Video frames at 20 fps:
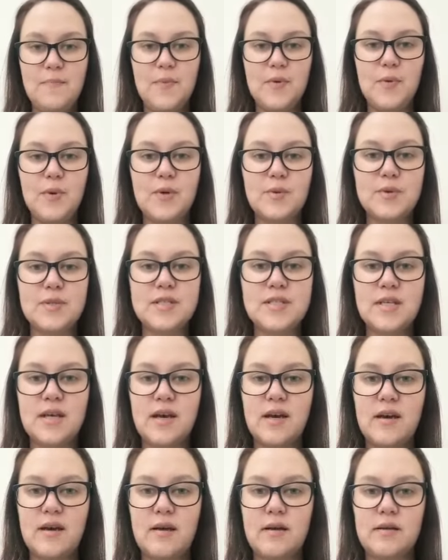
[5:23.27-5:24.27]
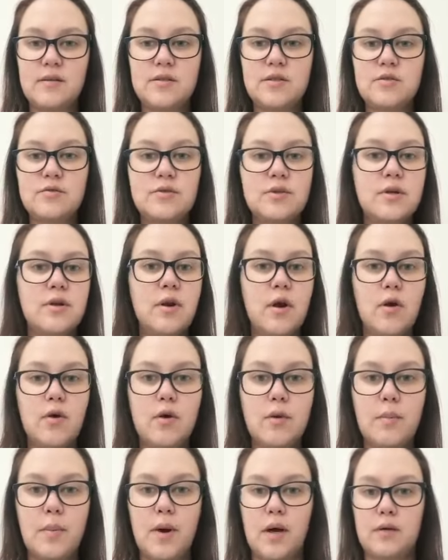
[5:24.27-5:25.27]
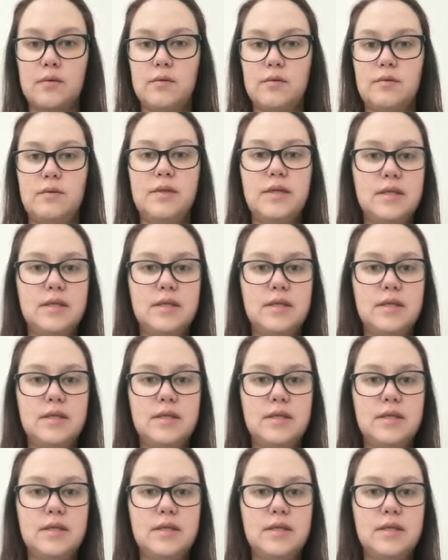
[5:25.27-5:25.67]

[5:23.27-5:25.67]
we would say children know about